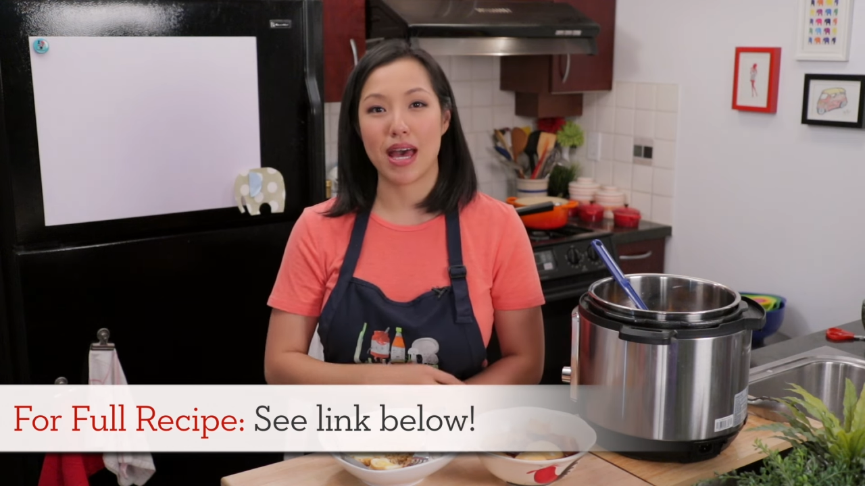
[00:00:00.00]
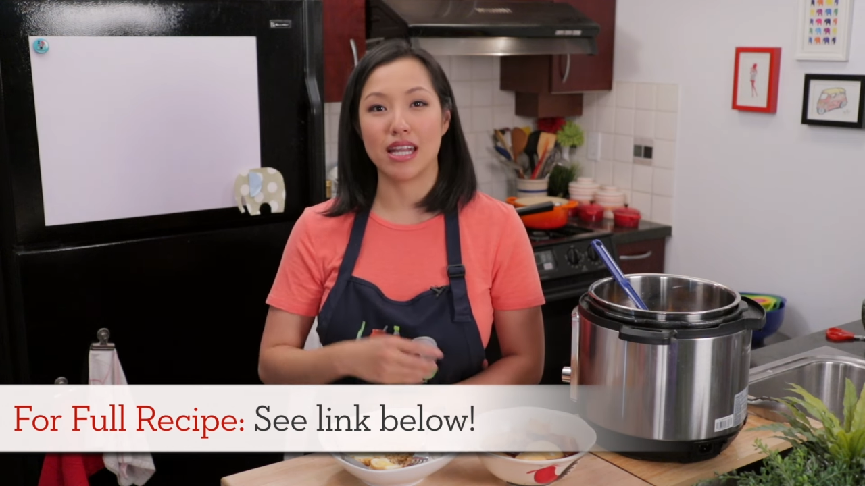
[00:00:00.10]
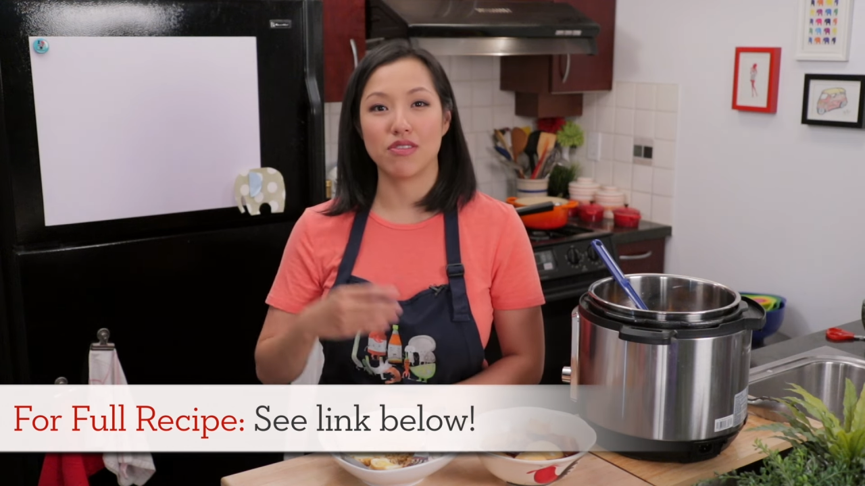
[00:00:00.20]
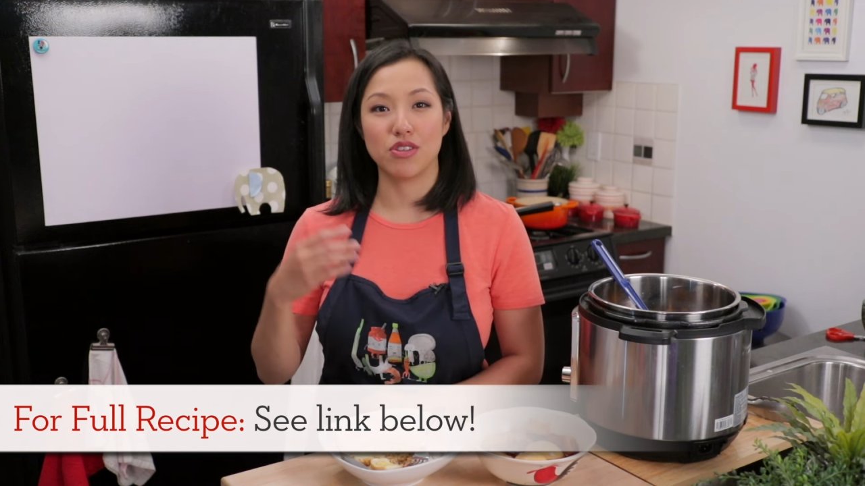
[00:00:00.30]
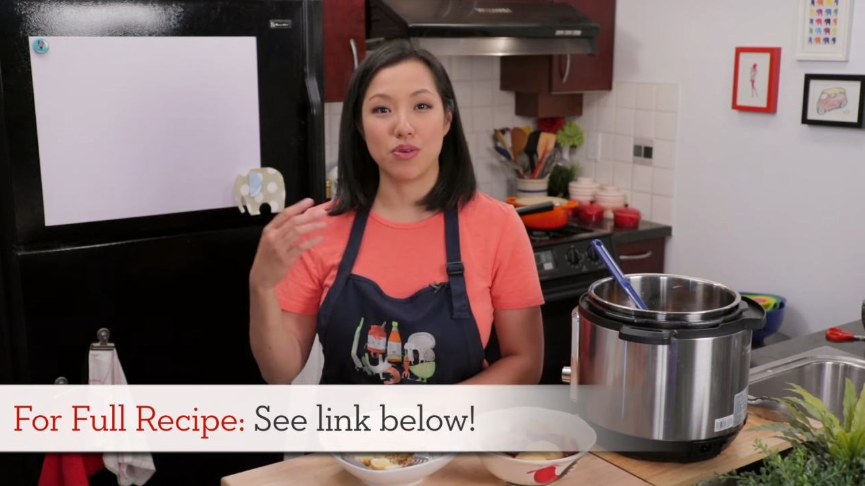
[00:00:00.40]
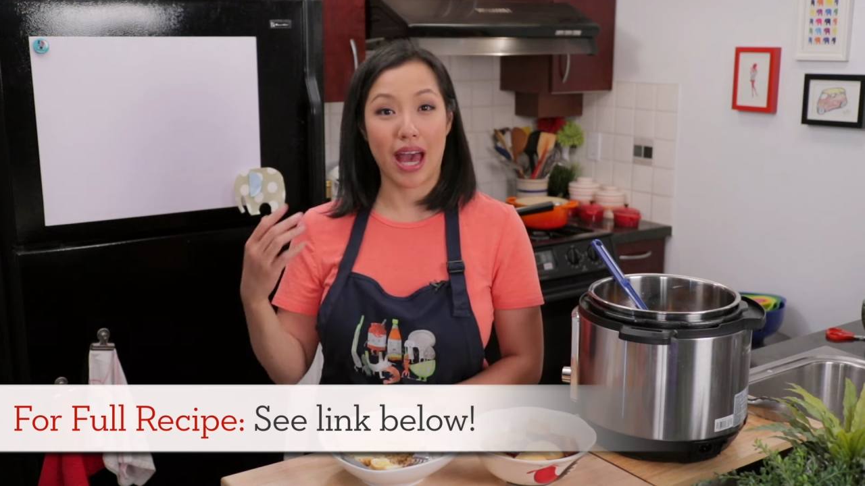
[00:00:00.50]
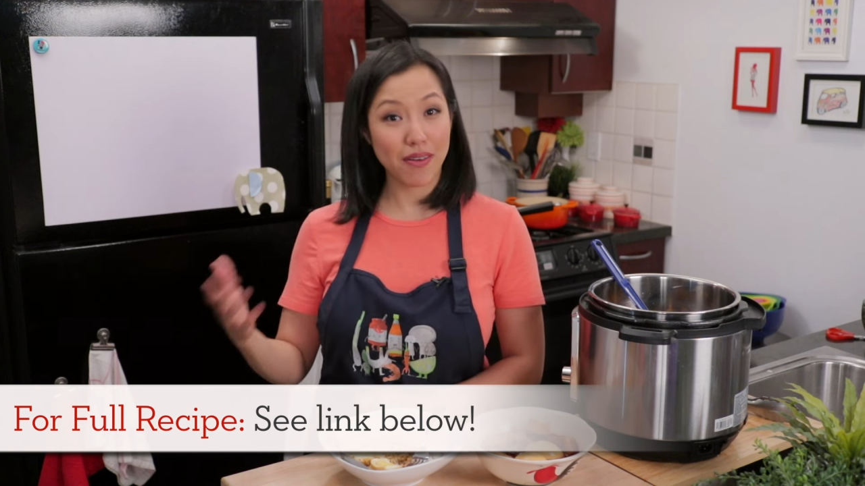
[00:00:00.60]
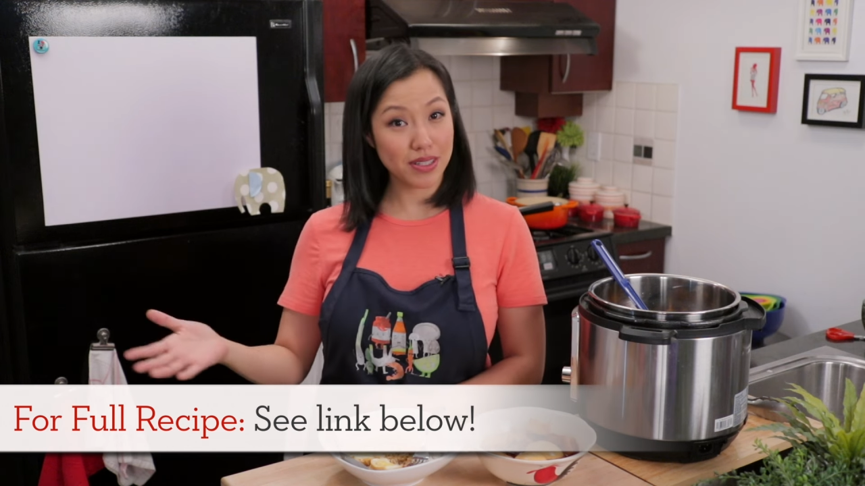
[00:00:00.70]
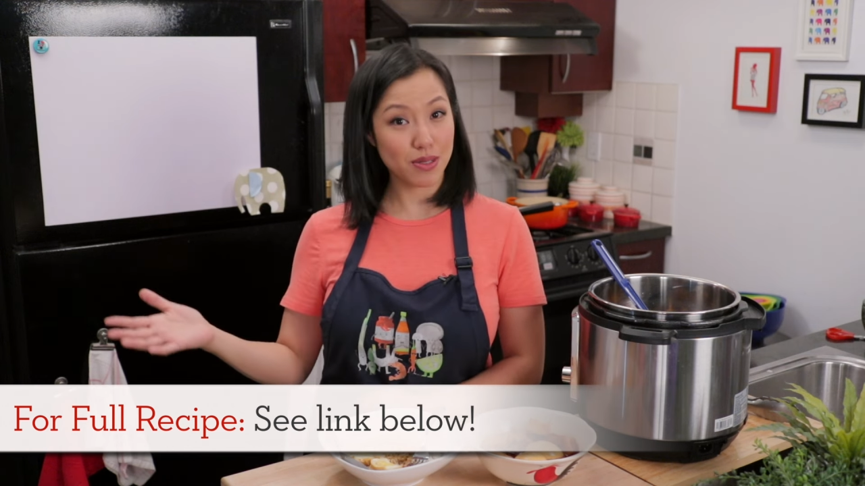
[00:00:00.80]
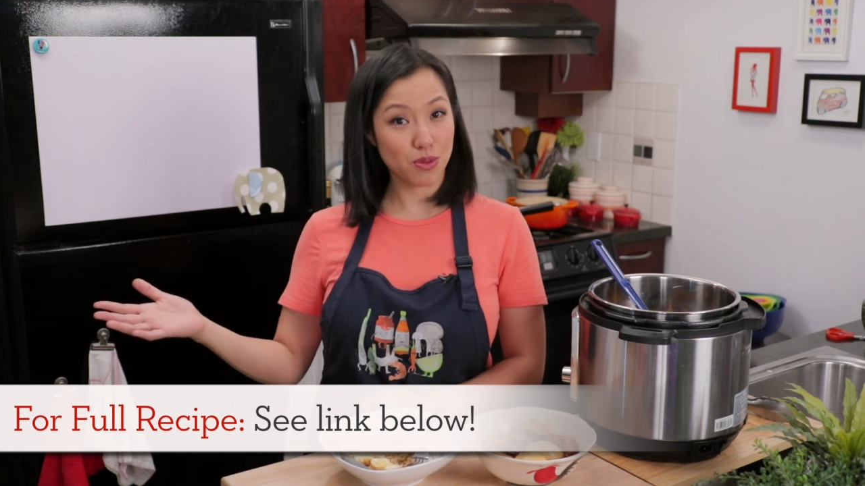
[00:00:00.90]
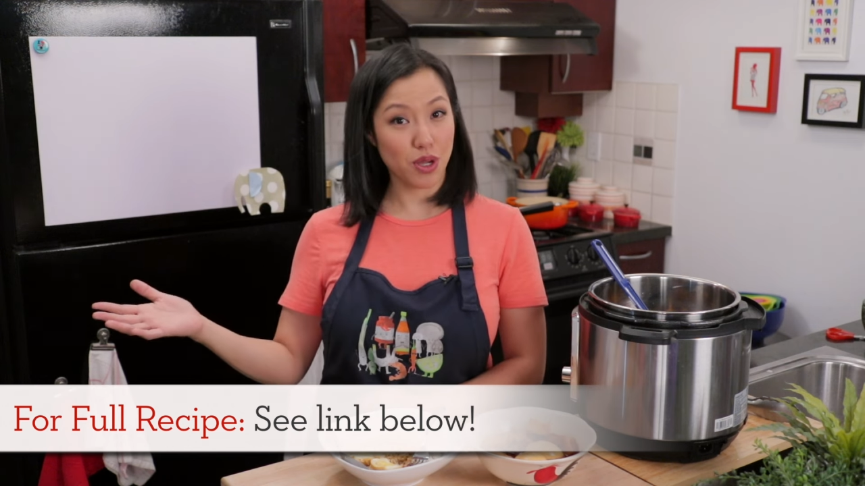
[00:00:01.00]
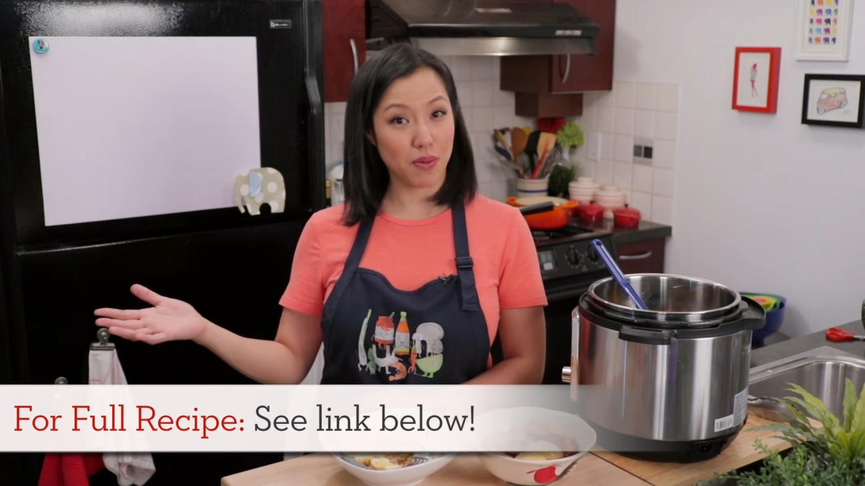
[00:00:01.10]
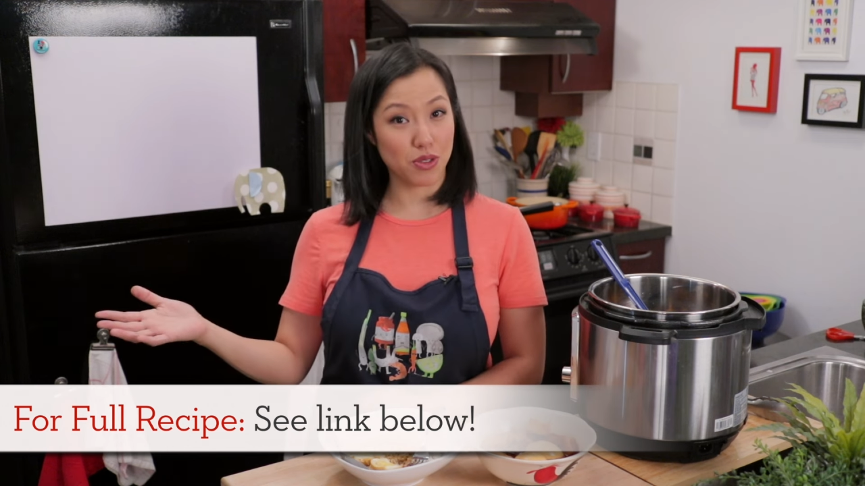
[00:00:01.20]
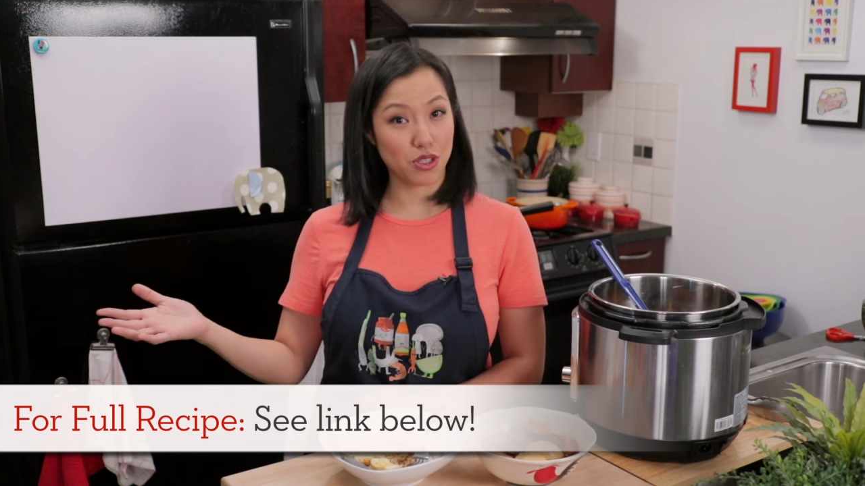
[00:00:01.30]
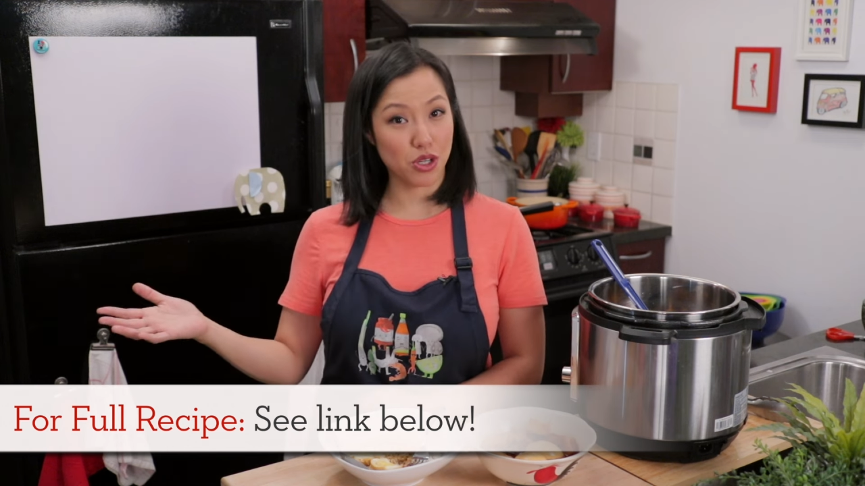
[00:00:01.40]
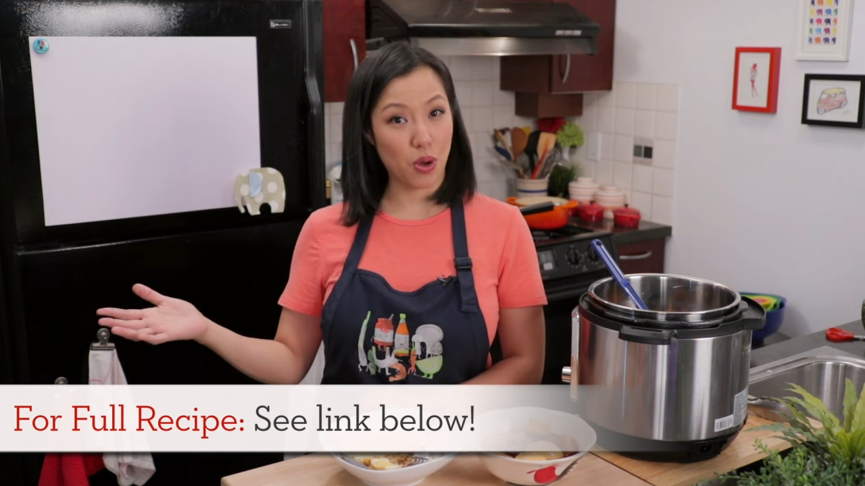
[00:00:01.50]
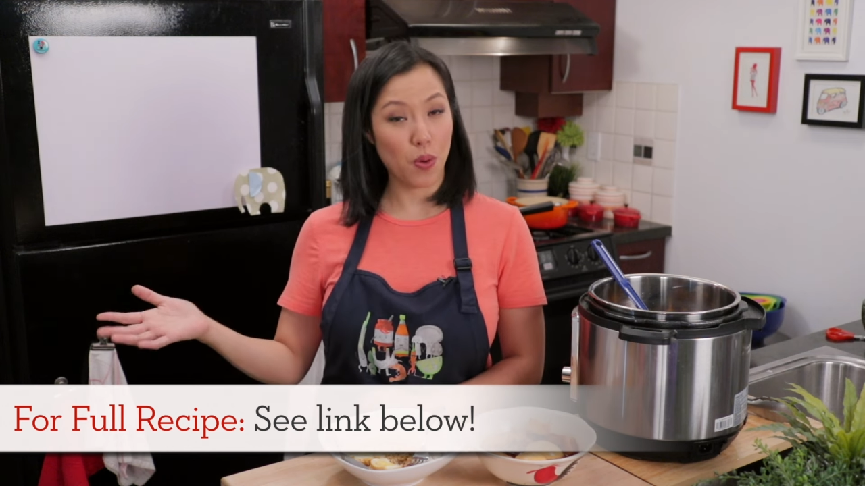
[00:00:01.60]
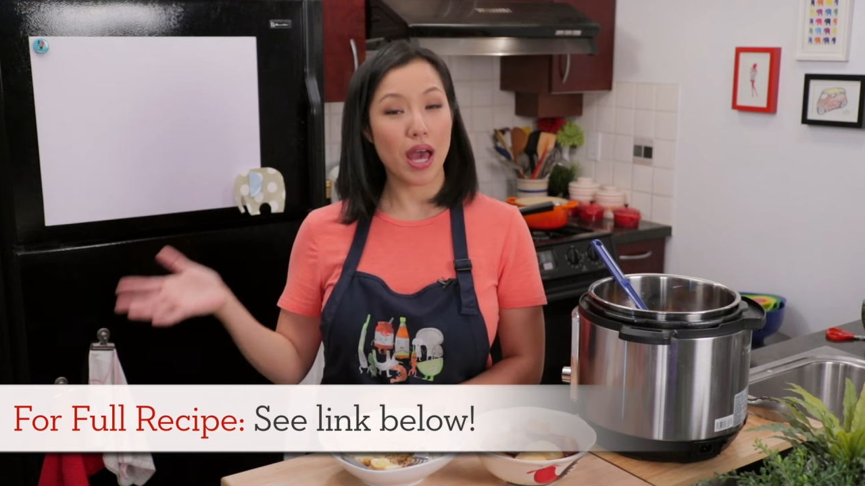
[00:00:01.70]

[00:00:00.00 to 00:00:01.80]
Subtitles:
And if you haven't subscribed to the show,